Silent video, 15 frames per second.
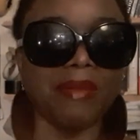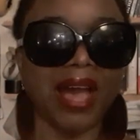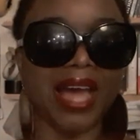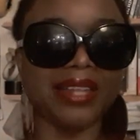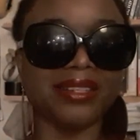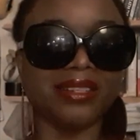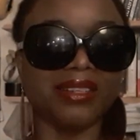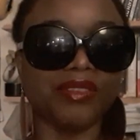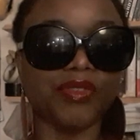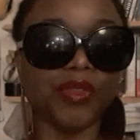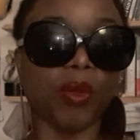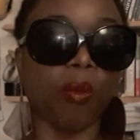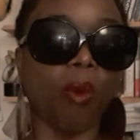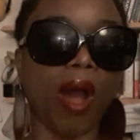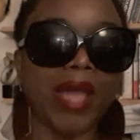man, for
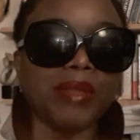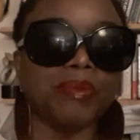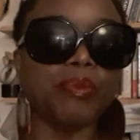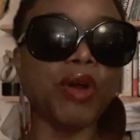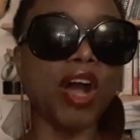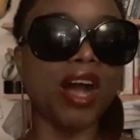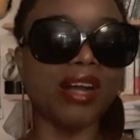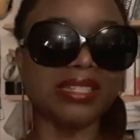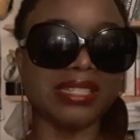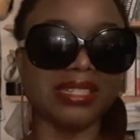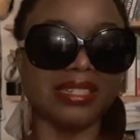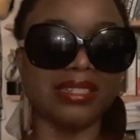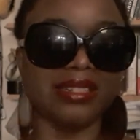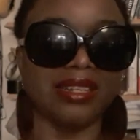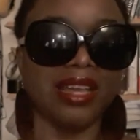the white
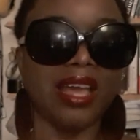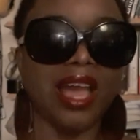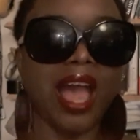person.